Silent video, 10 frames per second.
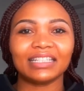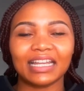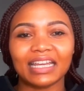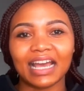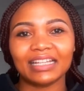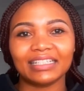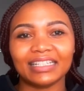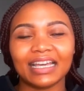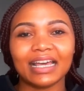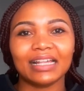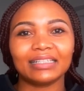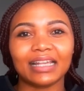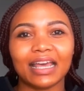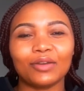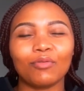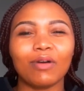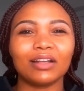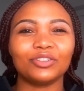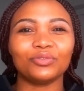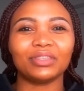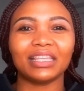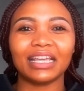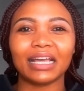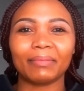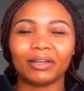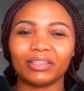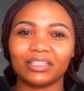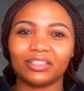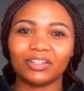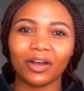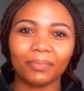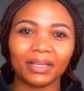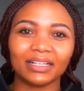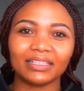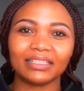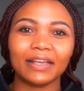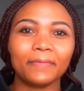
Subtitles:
any ideas, and what you think about these topics.